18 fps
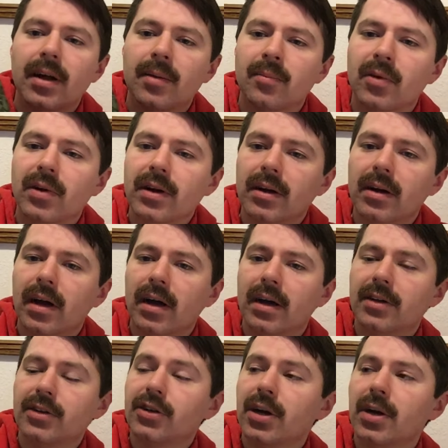I'm,
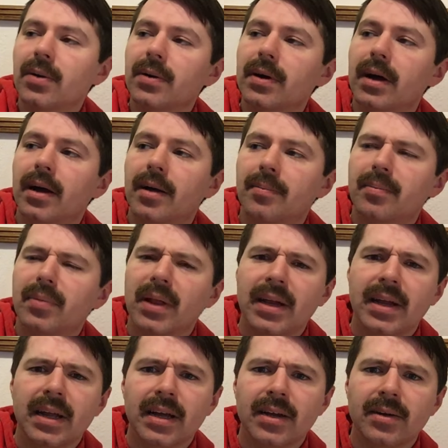uh, show. I'm
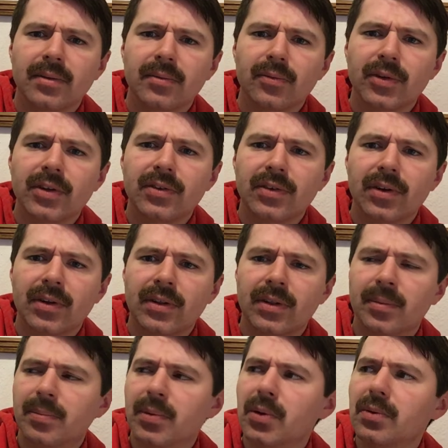planning on restarting
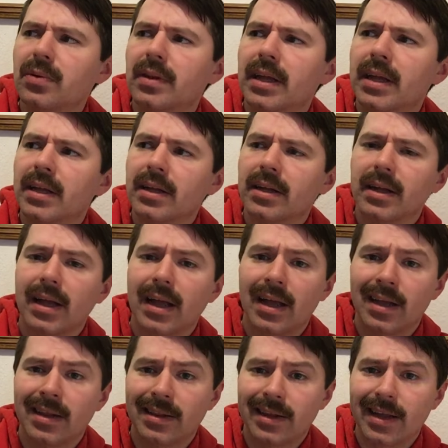the boot thing
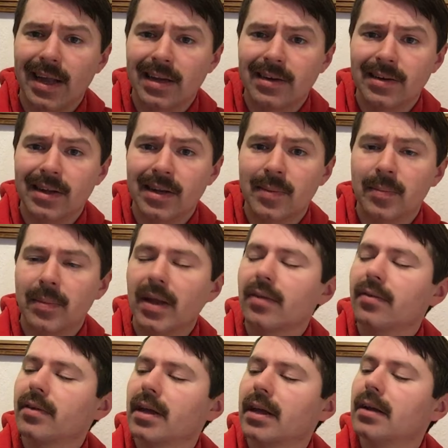and the canteen and
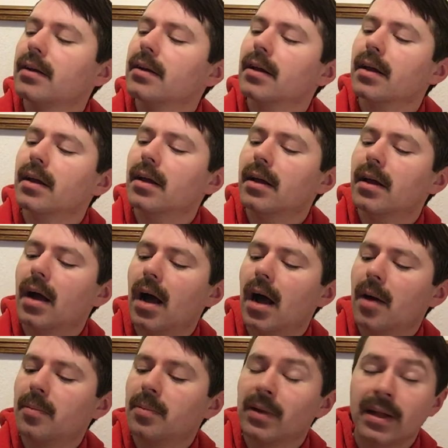mess kit
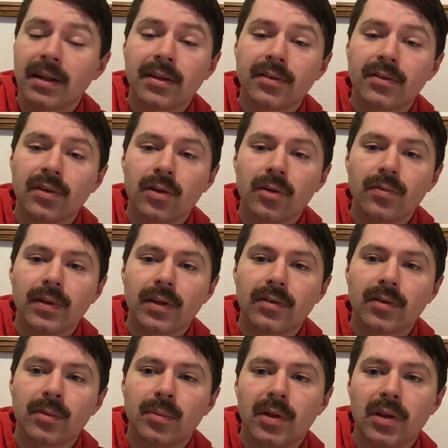uh, playlist too, if
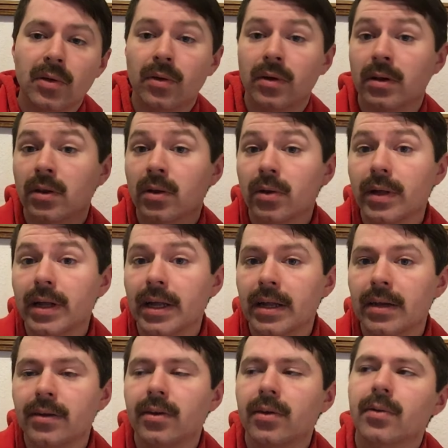that's something you are looking
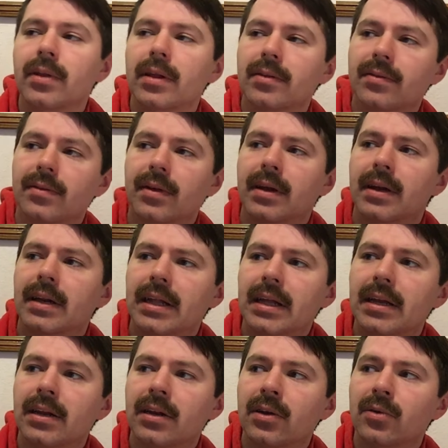into. That's going to
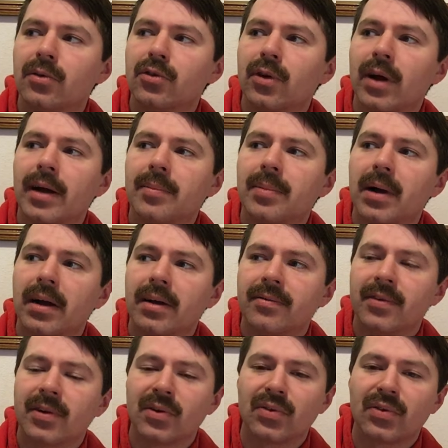need a new
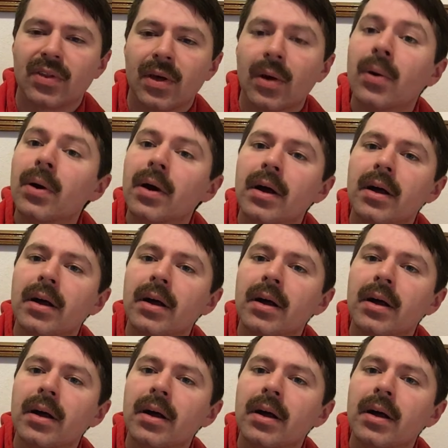tripod first though.